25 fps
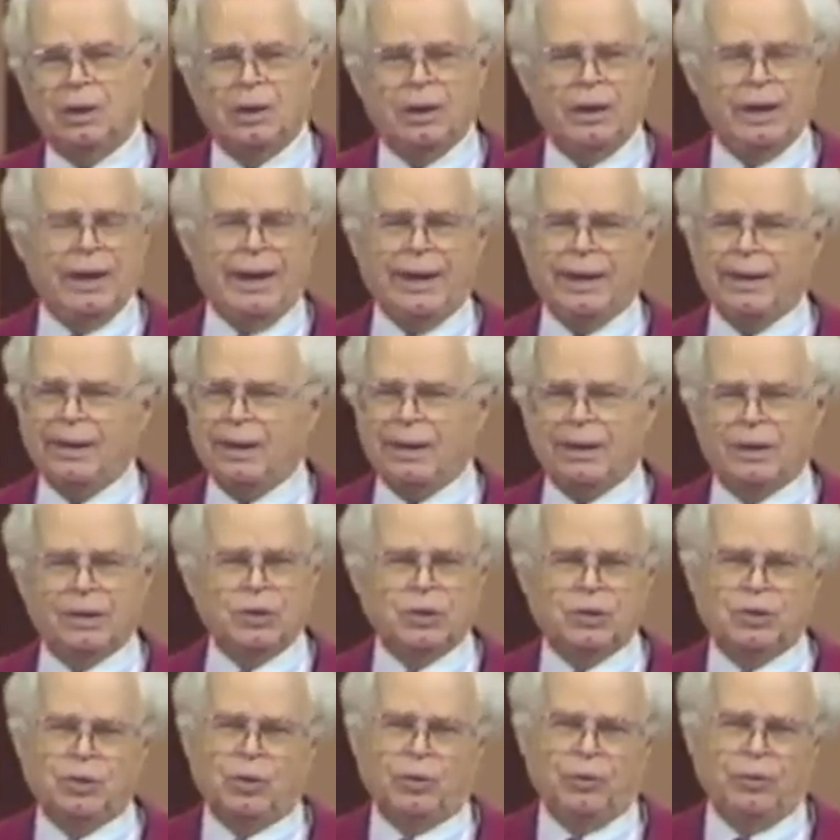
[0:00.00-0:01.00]
The
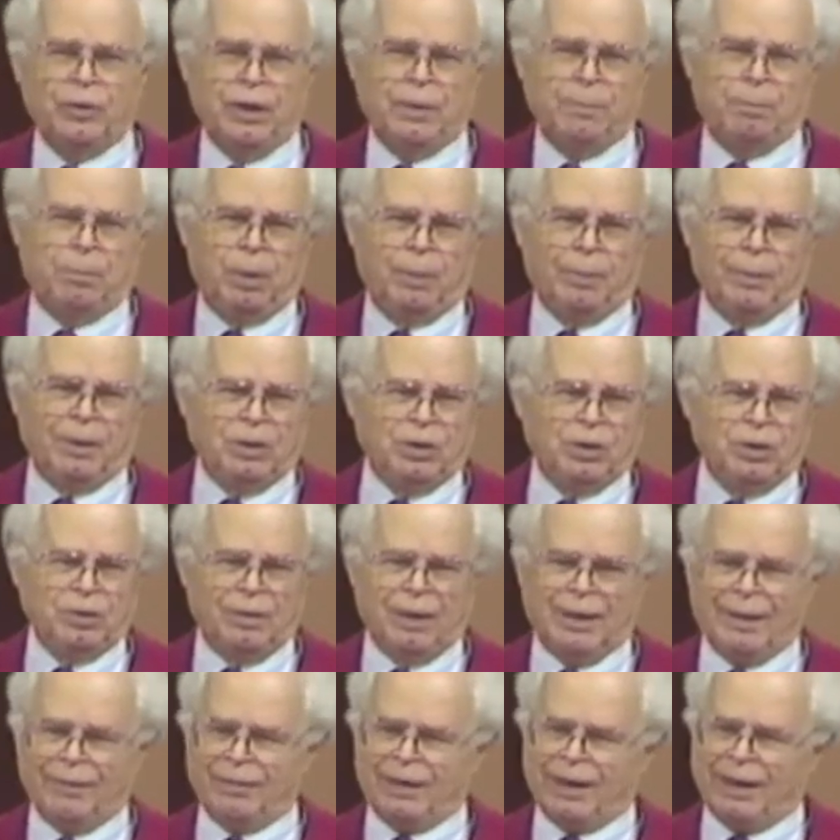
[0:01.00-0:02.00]
Anglicans don't need permission to
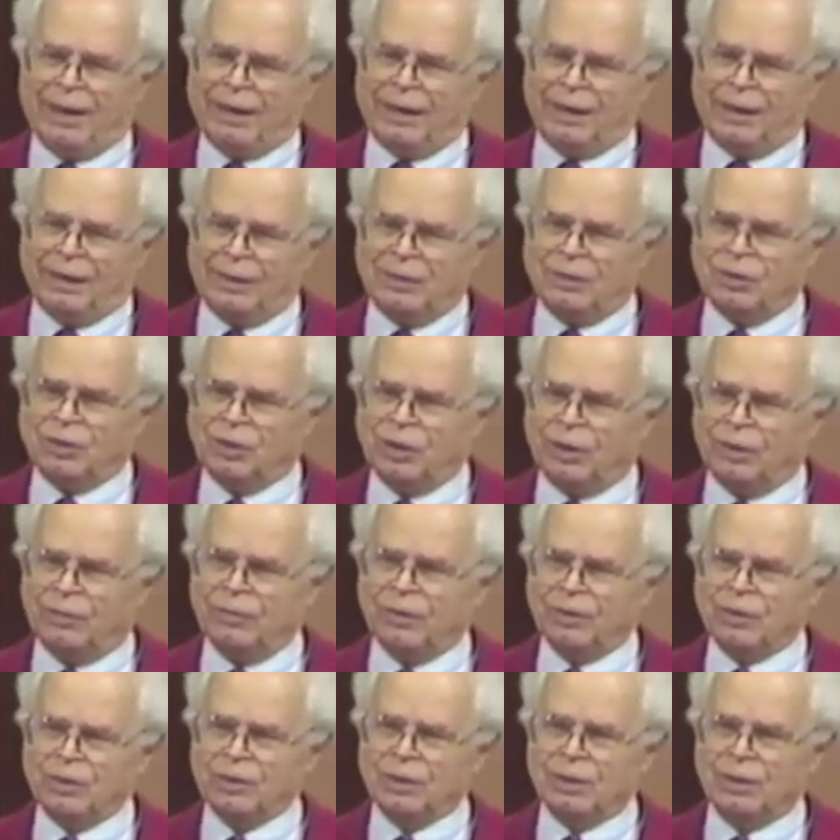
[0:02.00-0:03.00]
have an Anglican
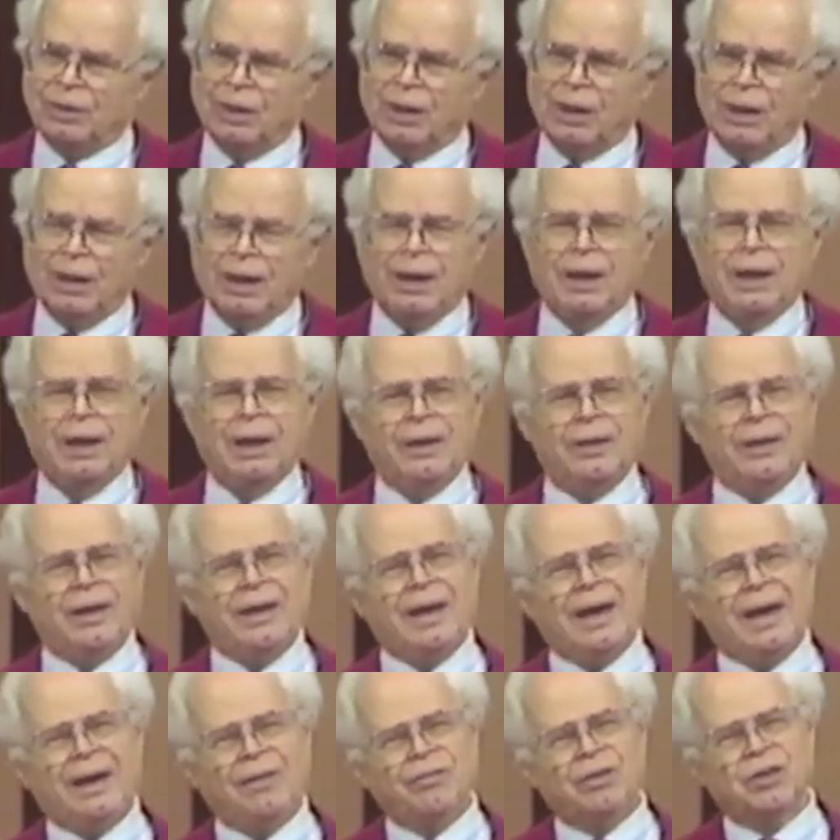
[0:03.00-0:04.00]
service.
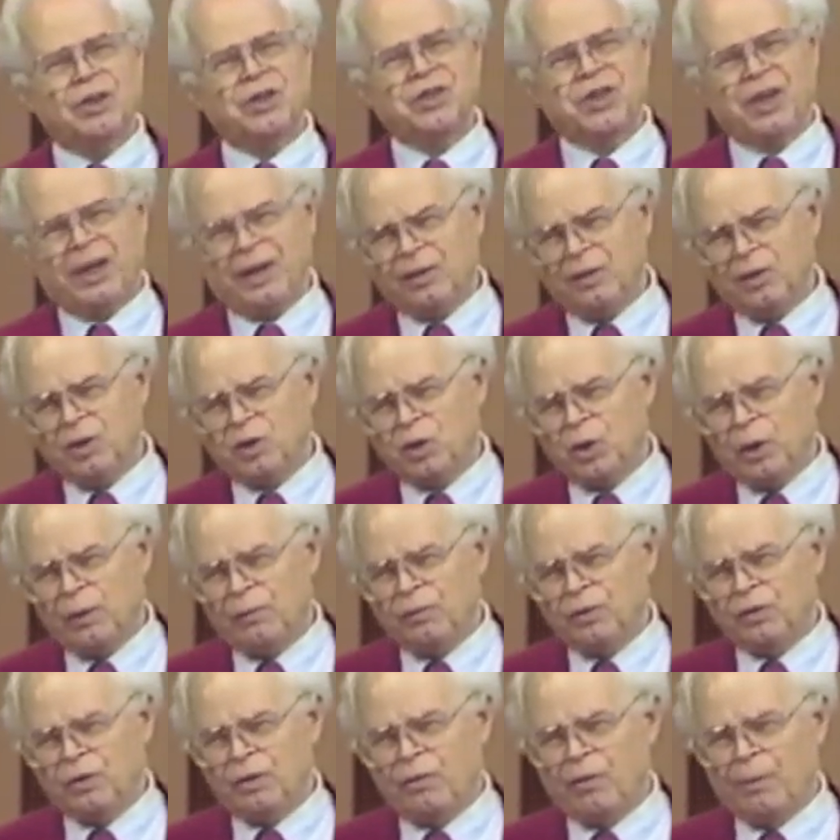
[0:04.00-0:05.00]
Then have the second
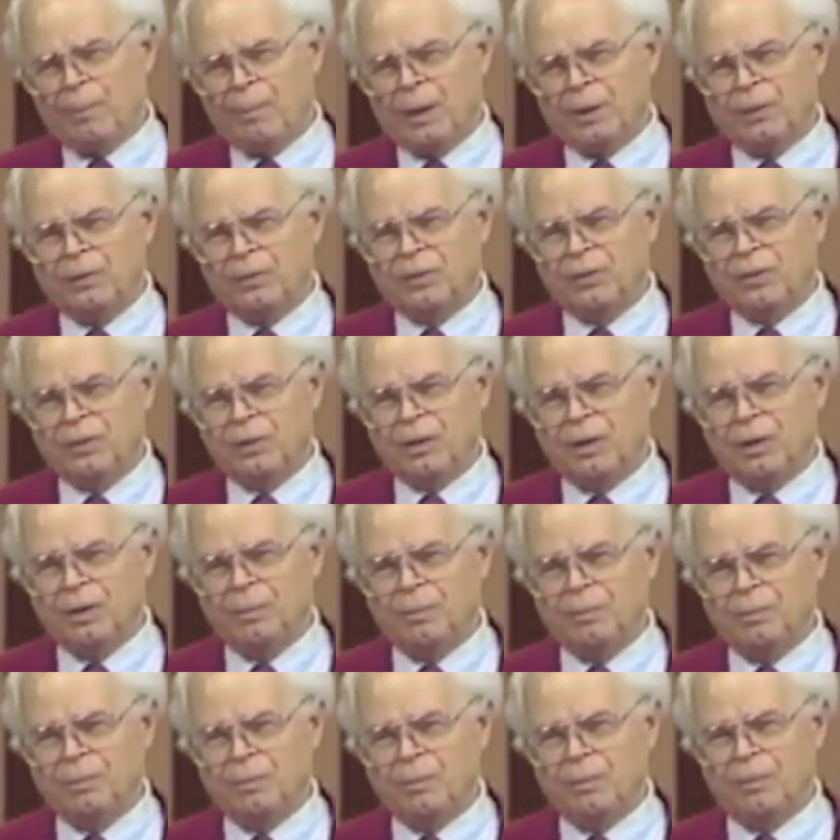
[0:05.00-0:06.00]
service of the month
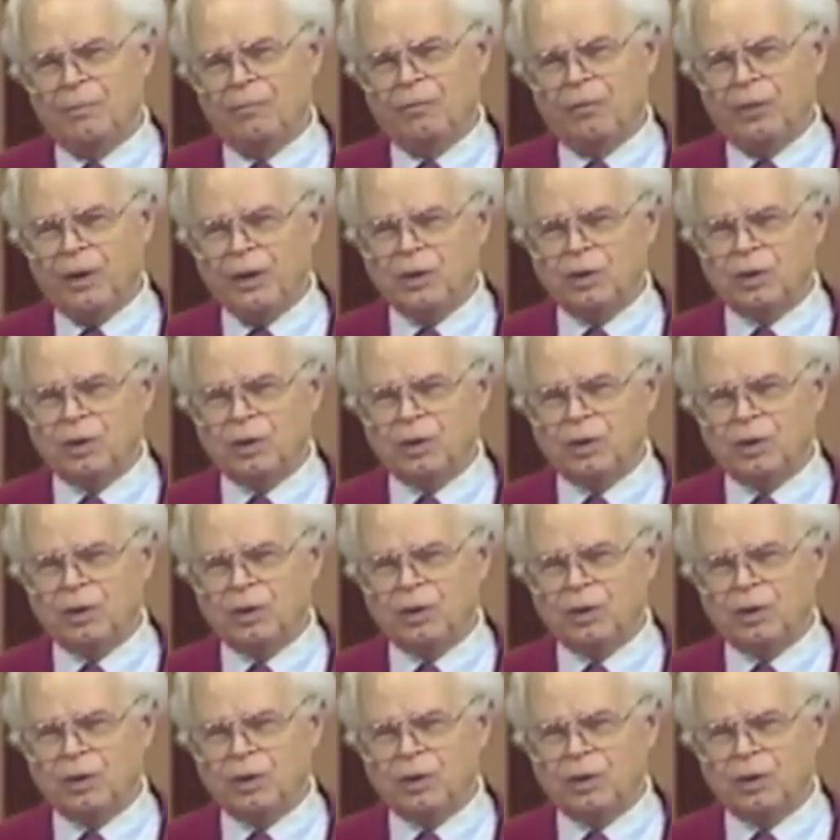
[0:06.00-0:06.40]
Free